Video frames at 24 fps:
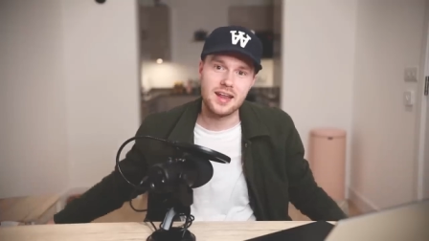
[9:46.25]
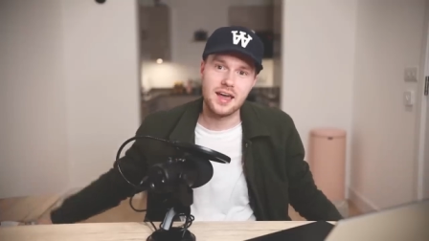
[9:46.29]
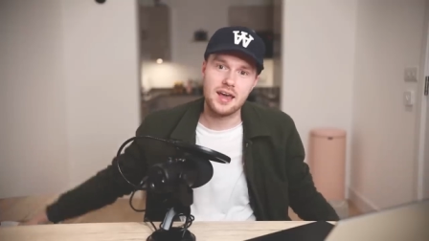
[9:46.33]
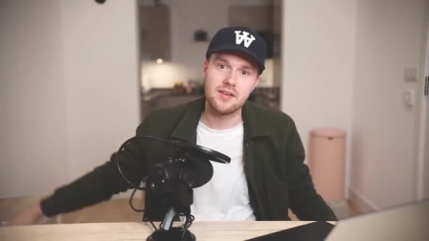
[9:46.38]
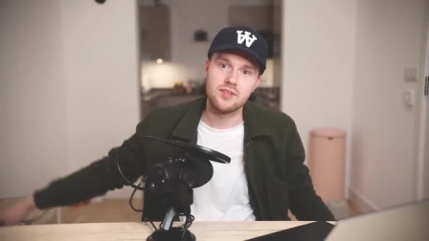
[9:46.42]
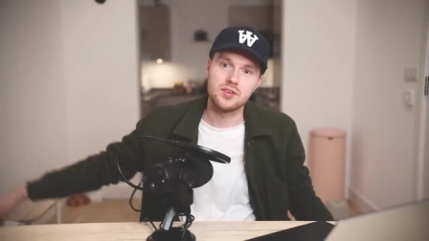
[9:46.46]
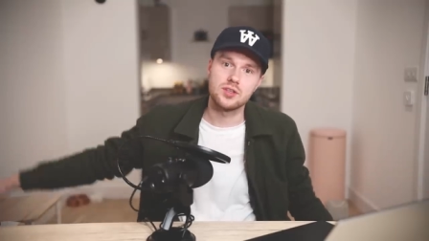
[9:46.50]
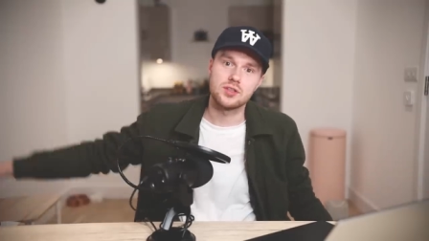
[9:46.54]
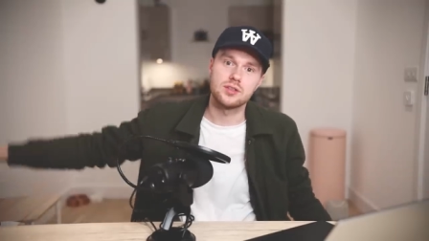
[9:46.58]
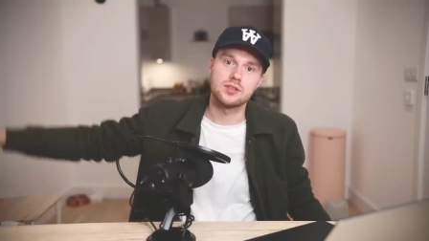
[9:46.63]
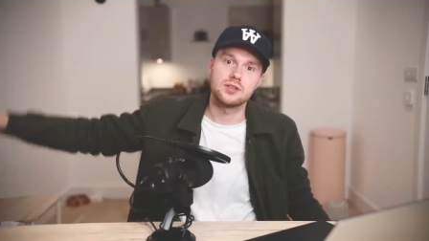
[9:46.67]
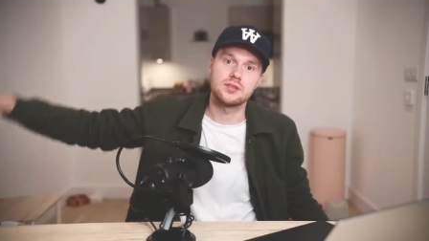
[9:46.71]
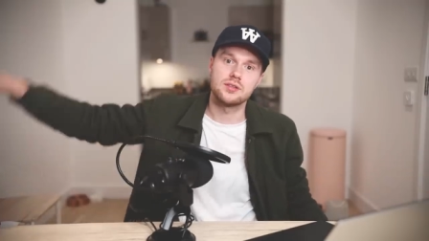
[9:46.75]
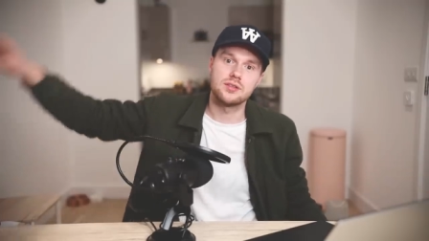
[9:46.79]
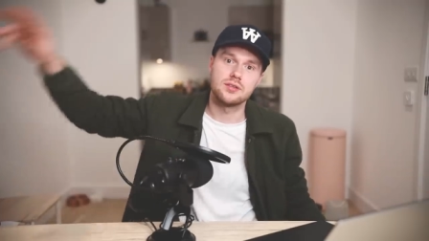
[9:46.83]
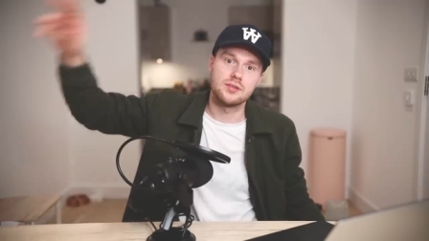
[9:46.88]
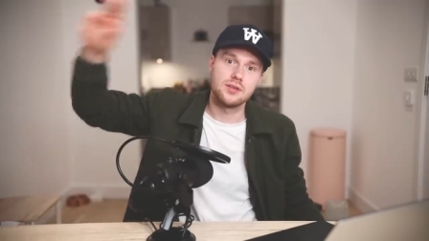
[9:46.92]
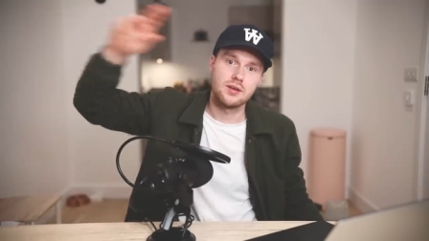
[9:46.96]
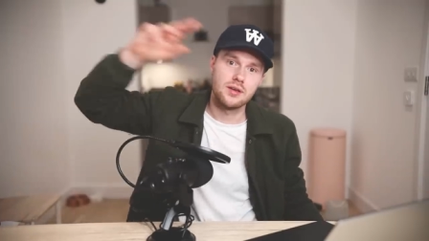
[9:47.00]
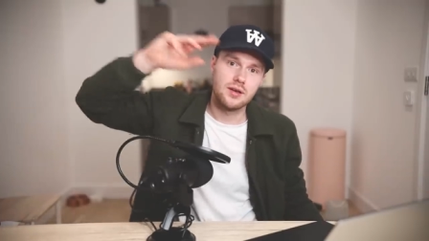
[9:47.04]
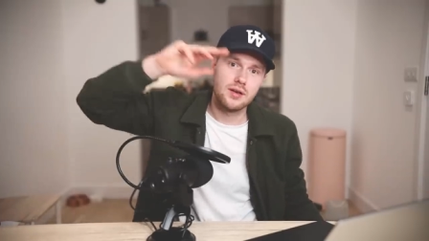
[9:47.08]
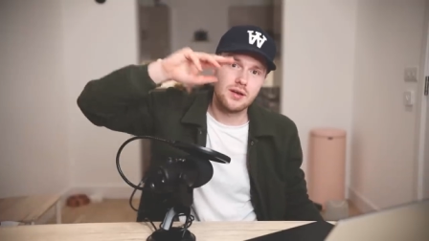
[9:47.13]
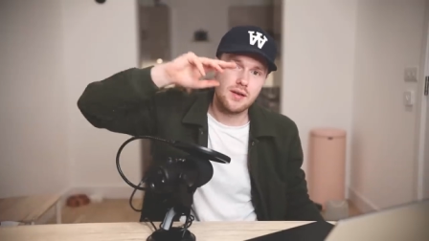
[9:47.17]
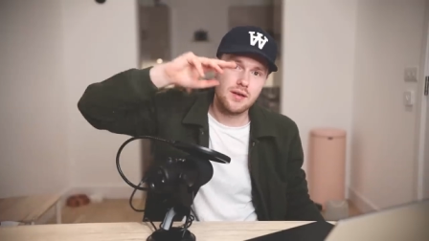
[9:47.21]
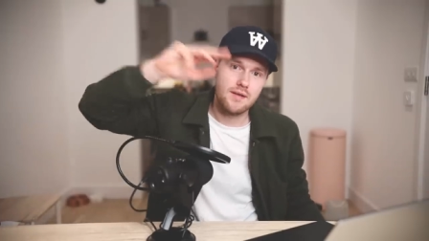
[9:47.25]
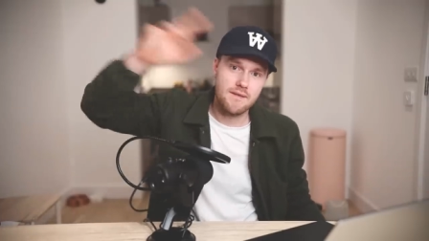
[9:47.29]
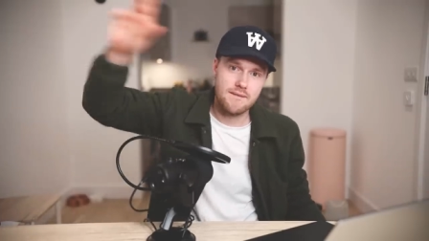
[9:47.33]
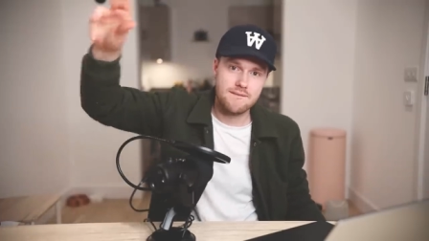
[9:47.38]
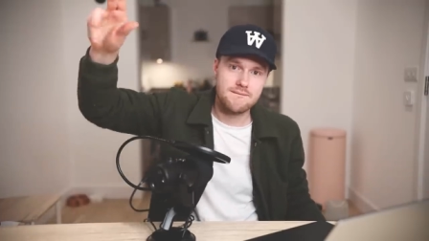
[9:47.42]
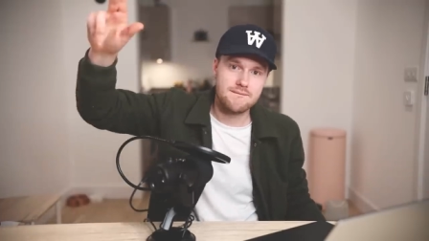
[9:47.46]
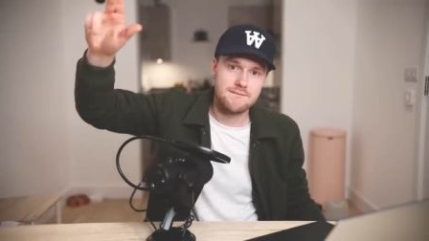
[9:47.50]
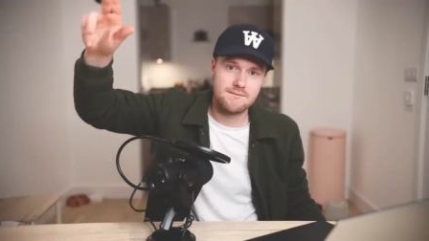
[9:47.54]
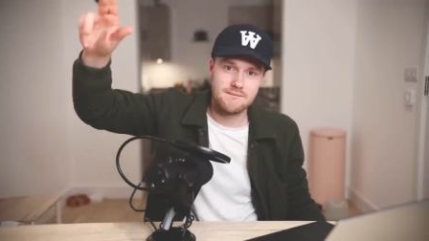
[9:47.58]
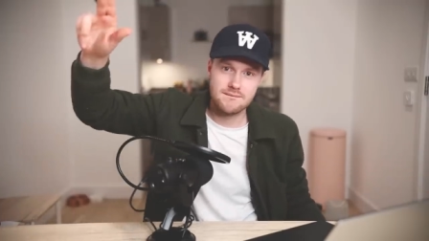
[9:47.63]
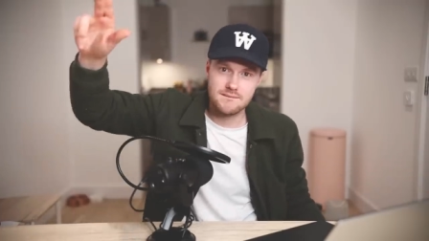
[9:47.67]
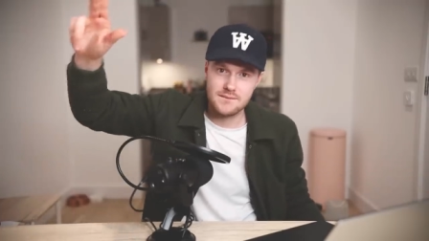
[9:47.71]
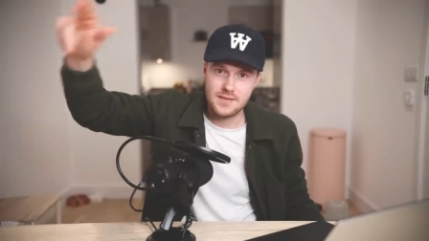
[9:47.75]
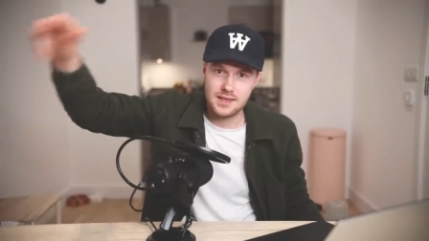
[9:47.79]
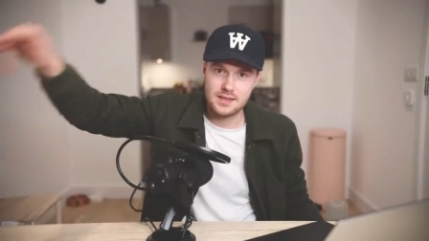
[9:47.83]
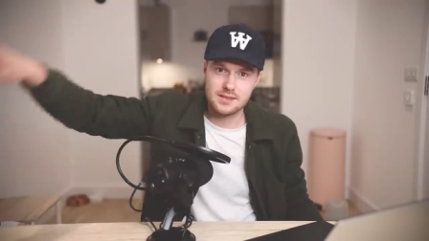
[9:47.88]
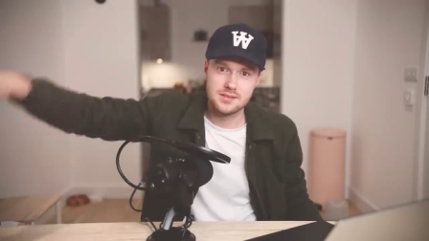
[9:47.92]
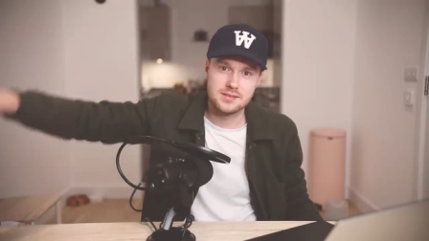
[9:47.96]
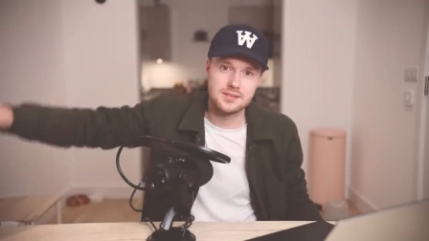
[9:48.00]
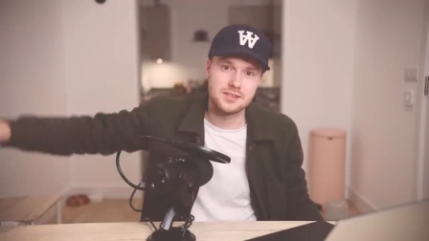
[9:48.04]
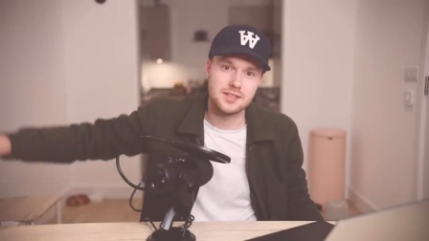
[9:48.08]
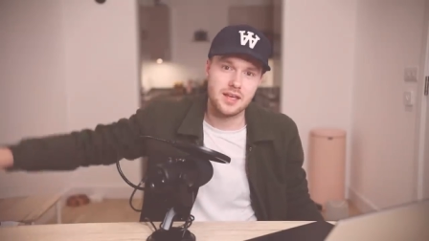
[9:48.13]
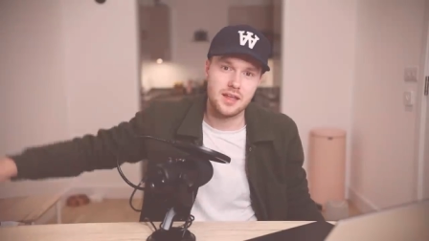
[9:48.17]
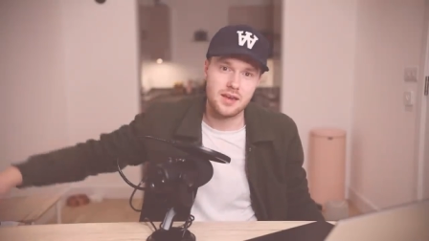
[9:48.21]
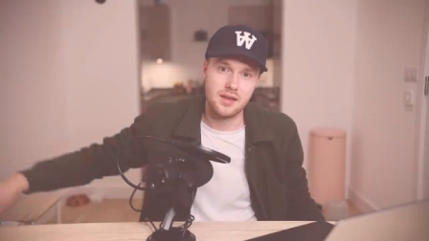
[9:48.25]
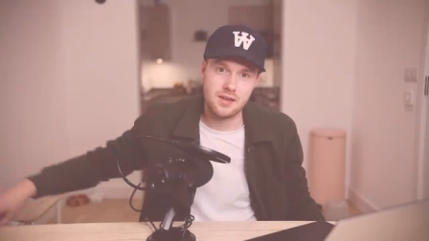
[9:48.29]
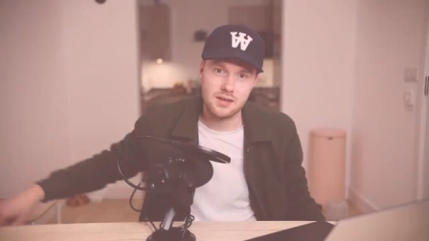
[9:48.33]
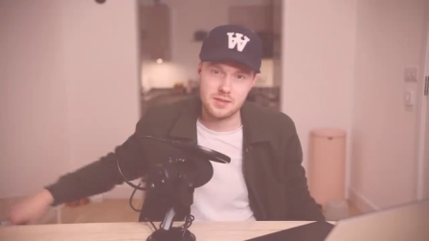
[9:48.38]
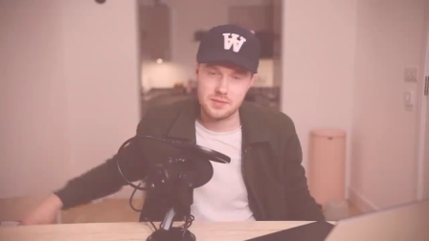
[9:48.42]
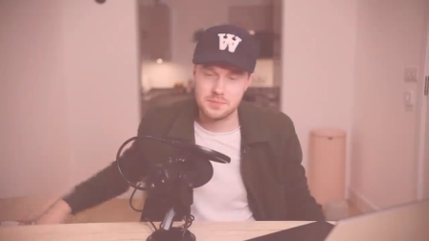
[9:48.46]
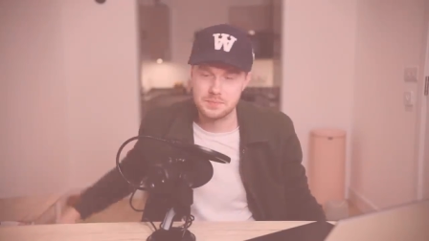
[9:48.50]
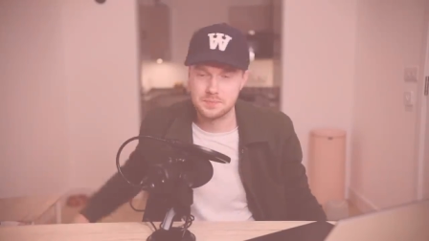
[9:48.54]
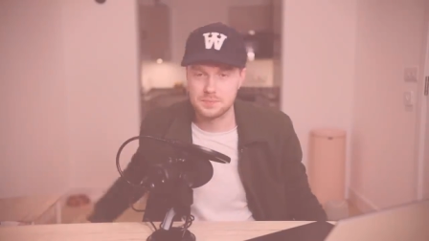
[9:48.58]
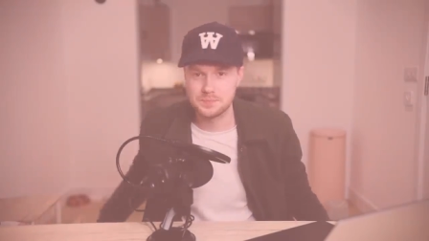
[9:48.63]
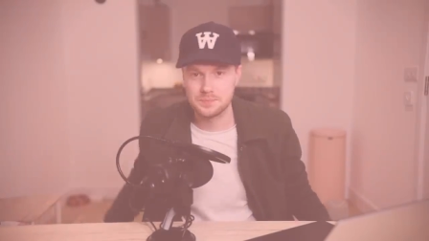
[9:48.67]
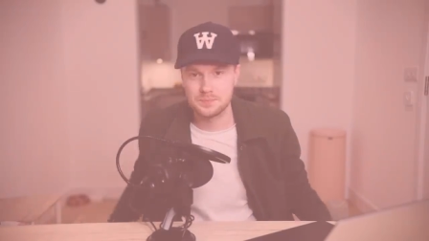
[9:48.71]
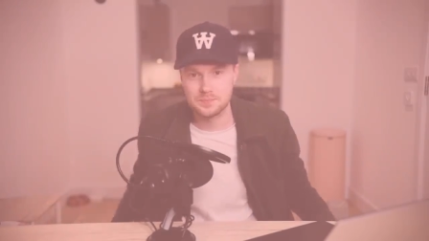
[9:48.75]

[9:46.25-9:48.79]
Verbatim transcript: Have a good one. ta